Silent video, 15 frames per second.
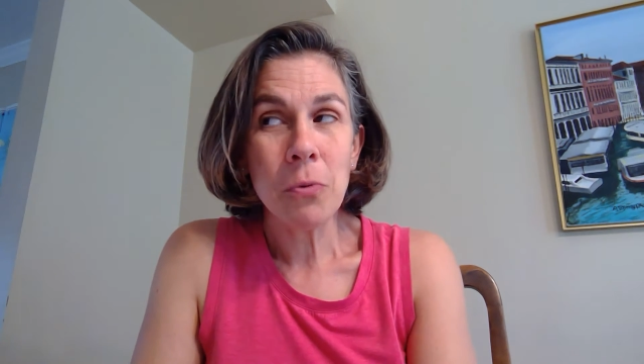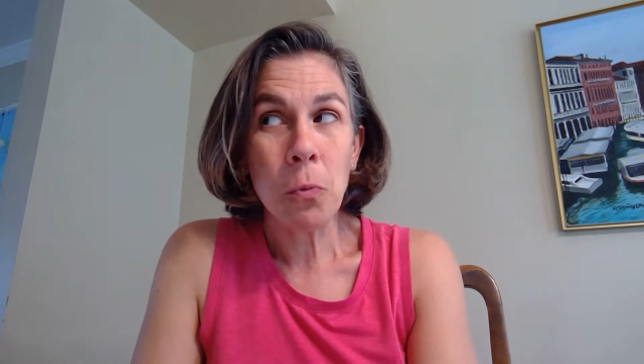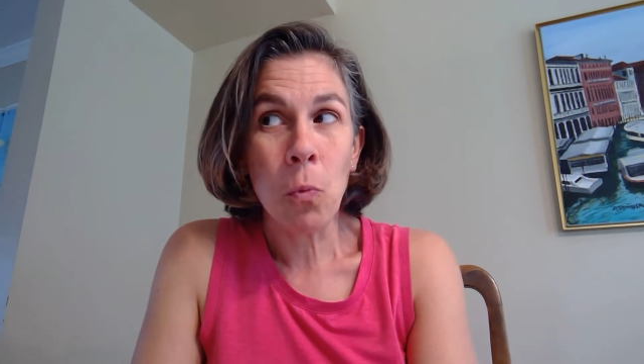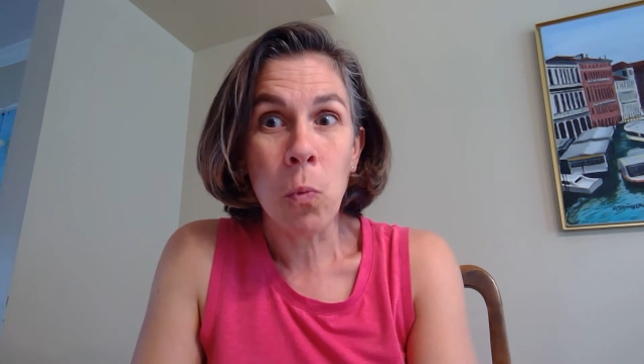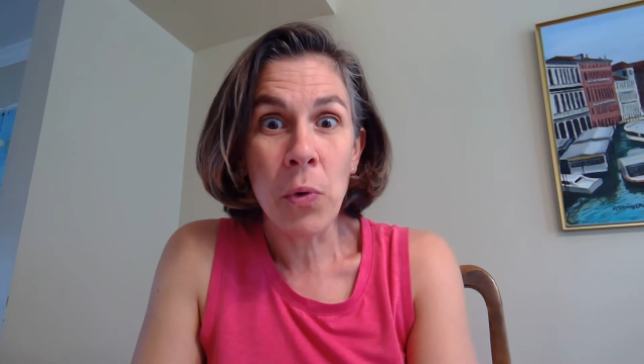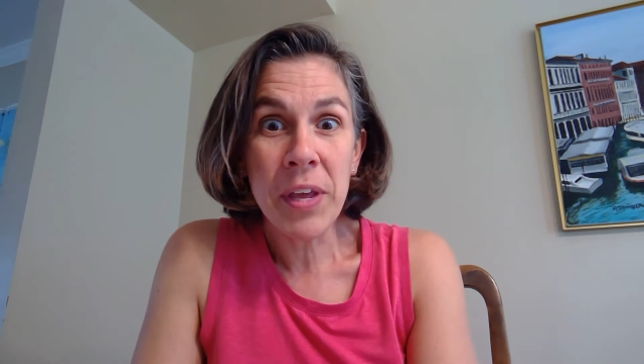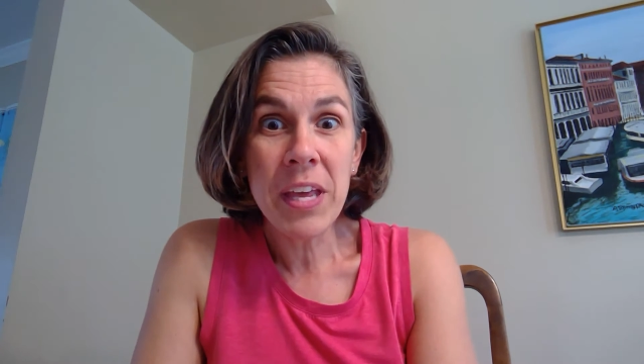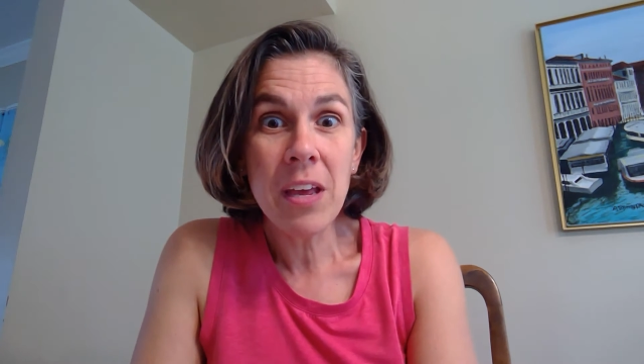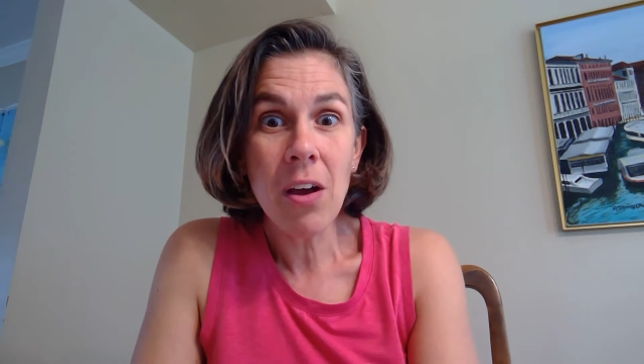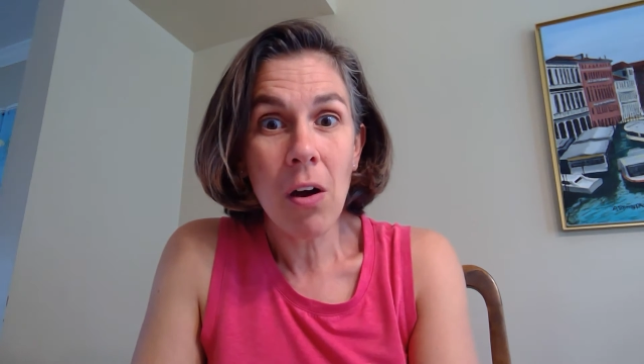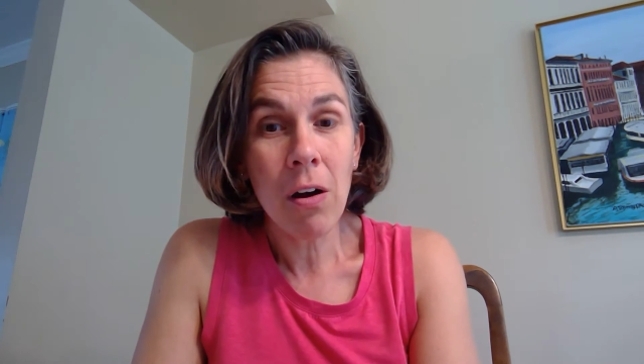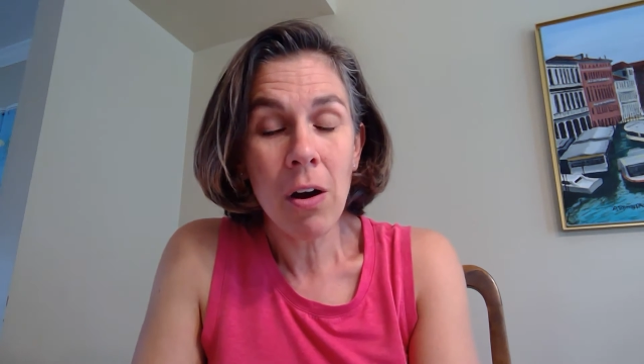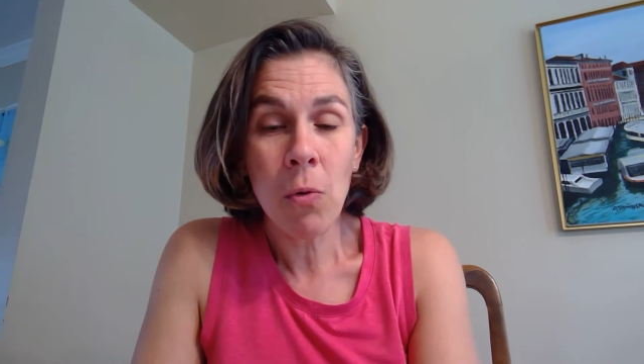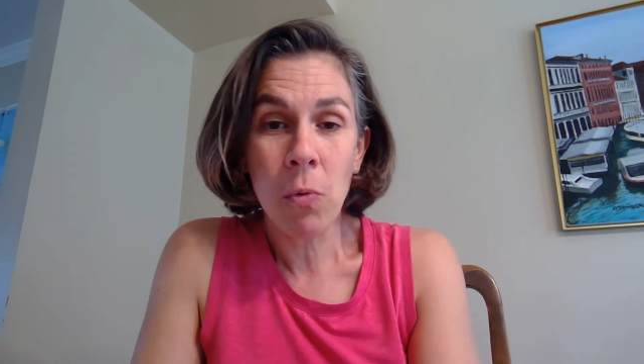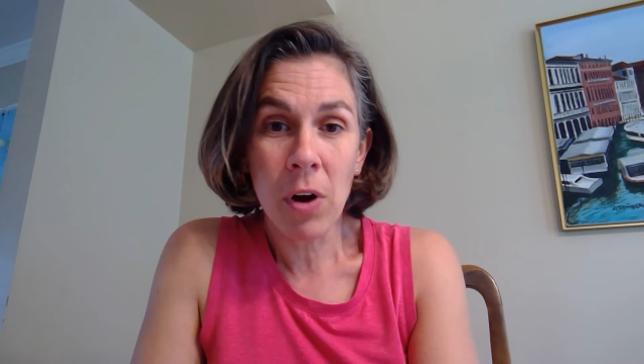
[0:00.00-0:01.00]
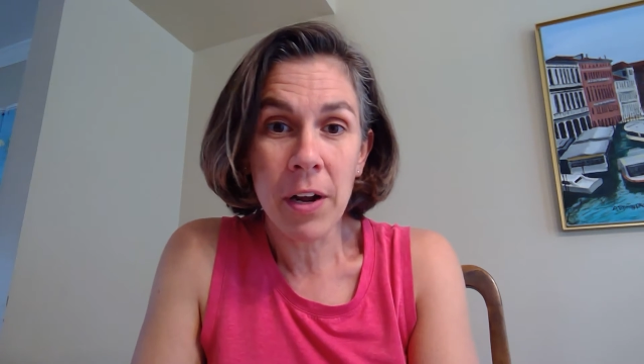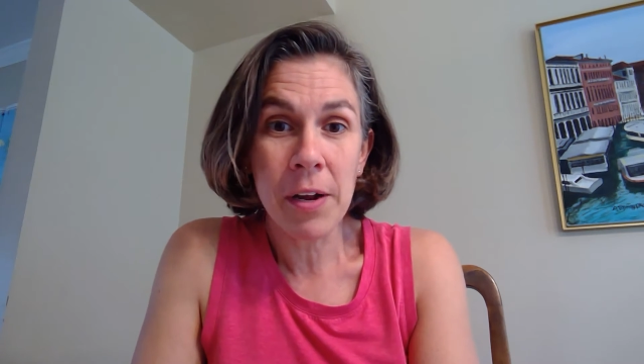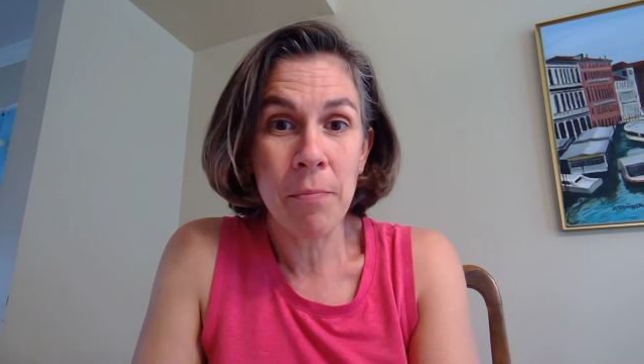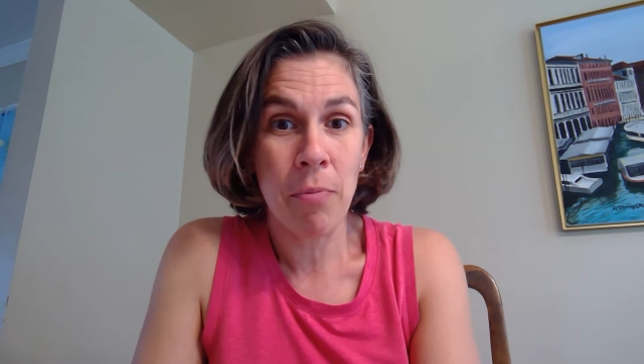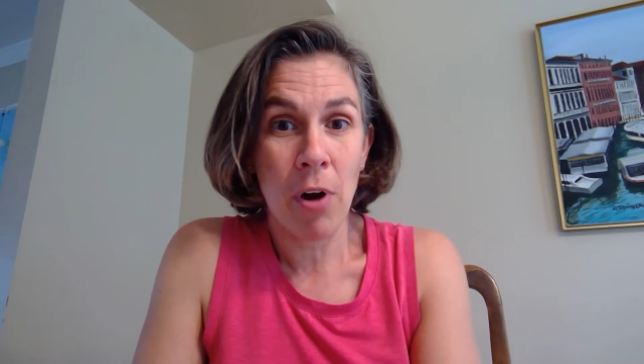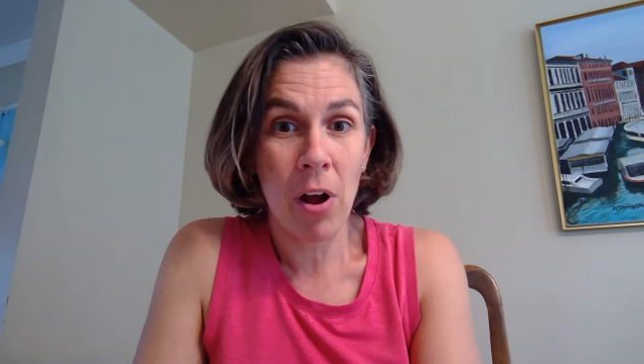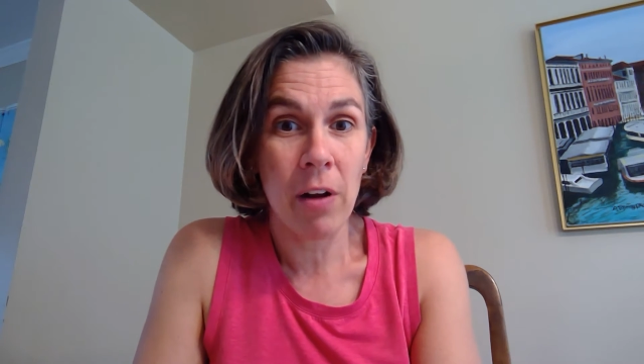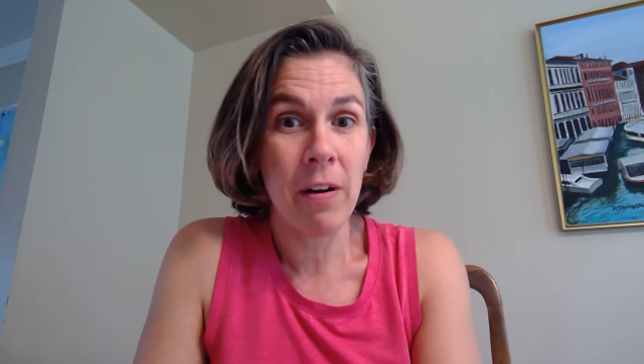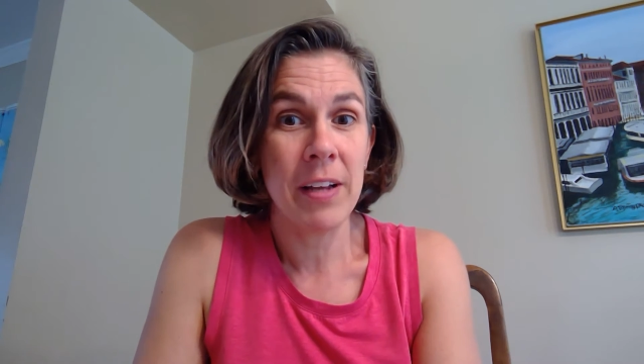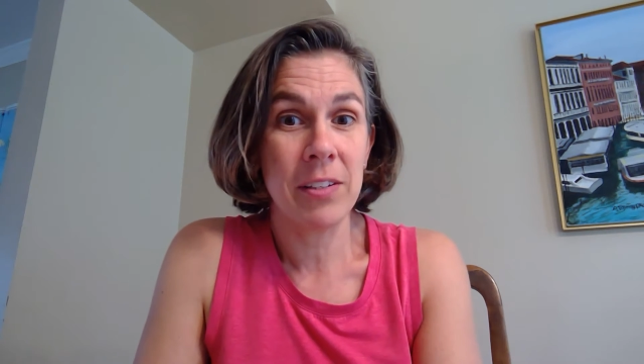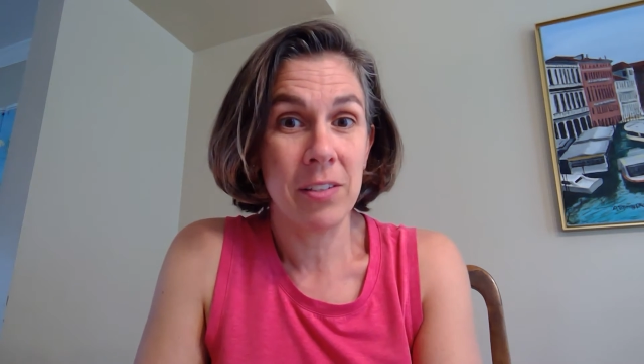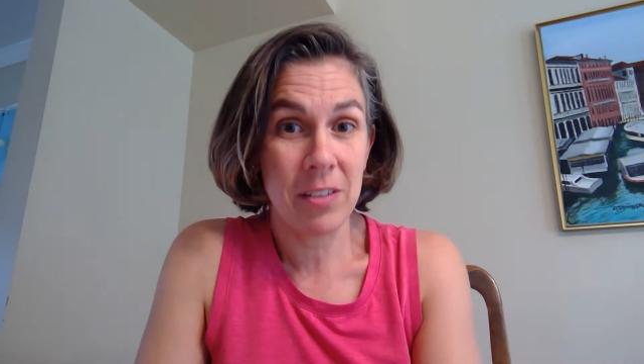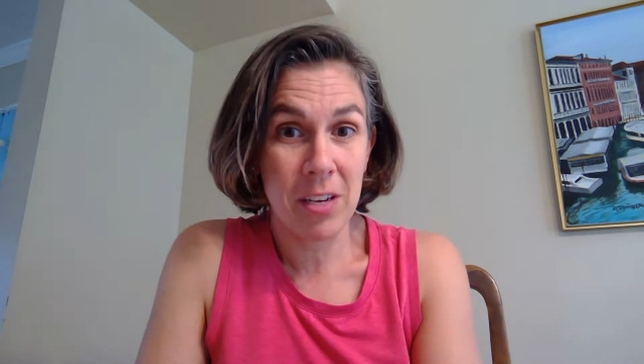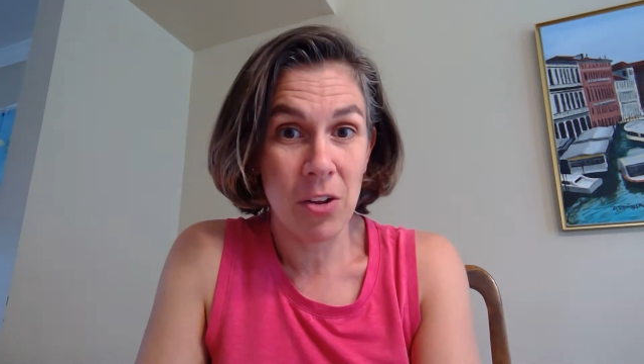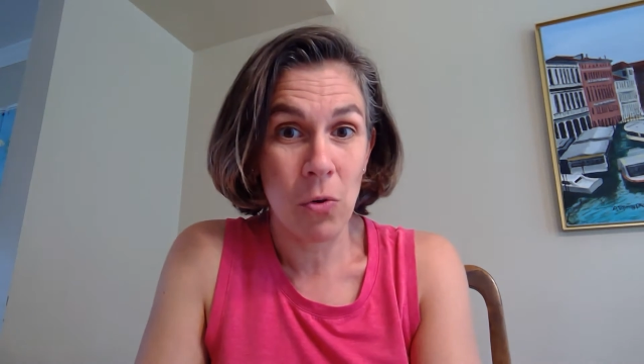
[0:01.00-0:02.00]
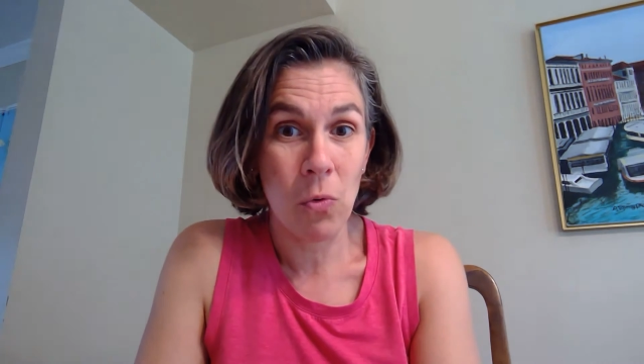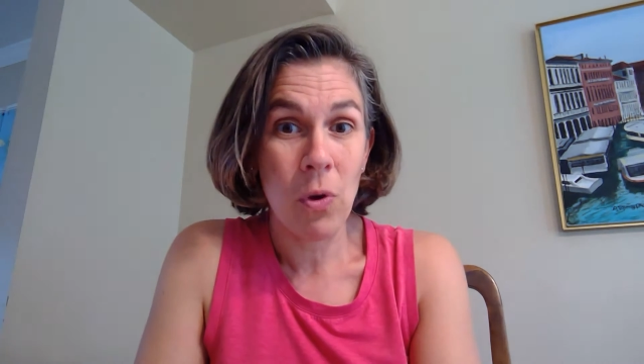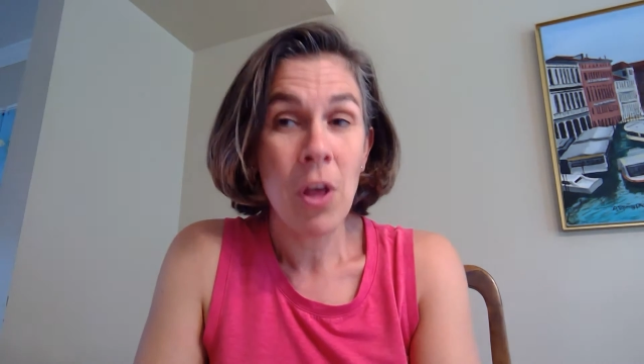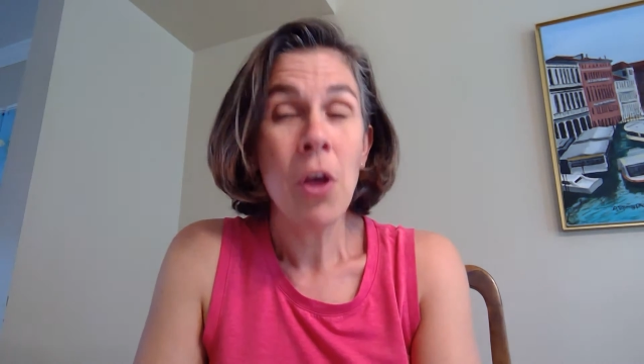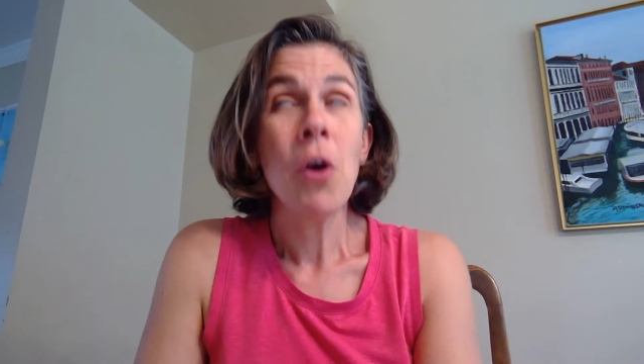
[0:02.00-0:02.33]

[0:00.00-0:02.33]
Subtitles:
we are a work in progress too.